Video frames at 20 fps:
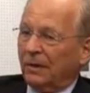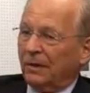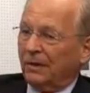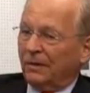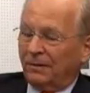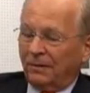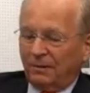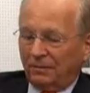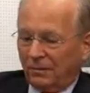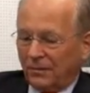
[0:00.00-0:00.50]

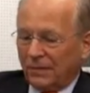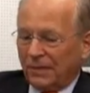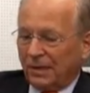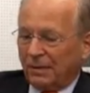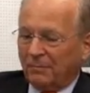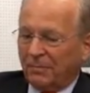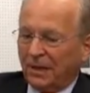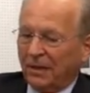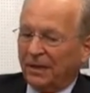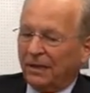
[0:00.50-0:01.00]
Of course,
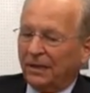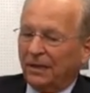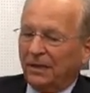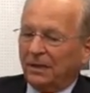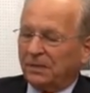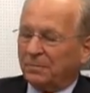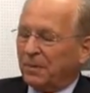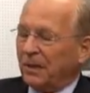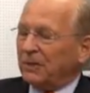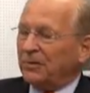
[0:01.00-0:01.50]
I'm thinking
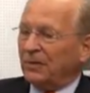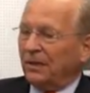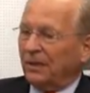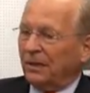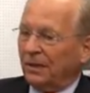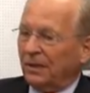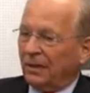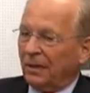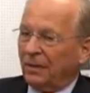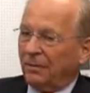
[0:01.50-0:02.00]

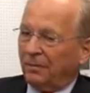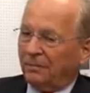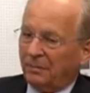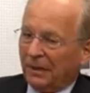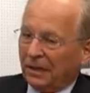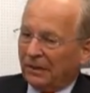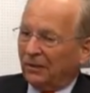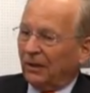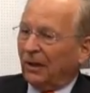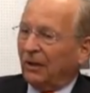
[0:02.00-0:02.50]
especially,
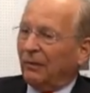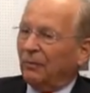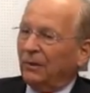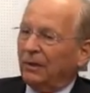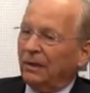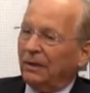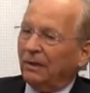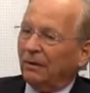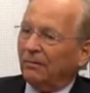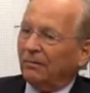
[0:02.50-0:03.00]
but not
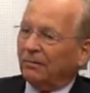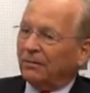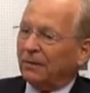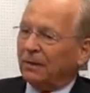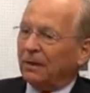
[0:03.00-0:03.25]
only, of